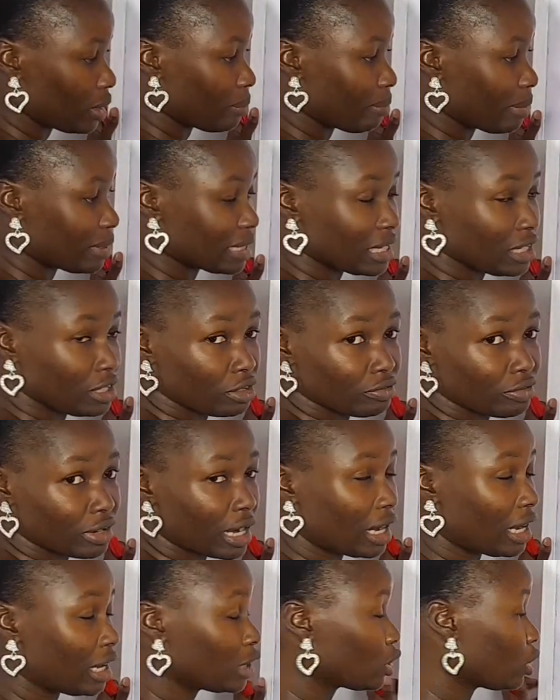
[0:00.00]
My daily
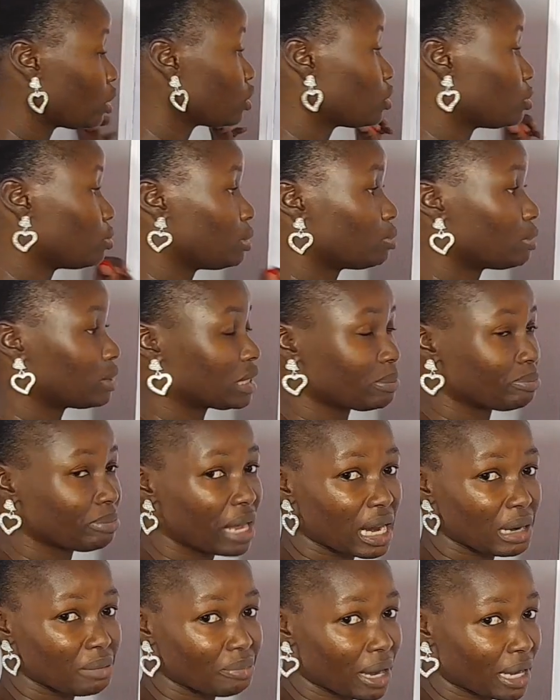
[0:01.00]
overhead cost will be
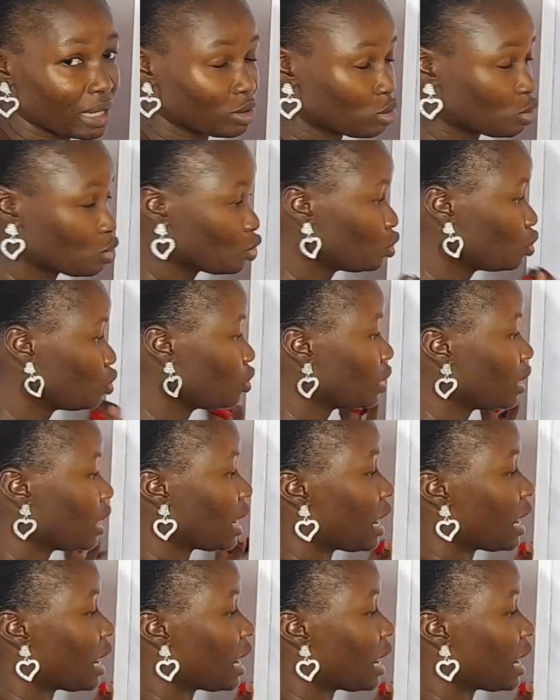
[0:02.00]
multiplied by 2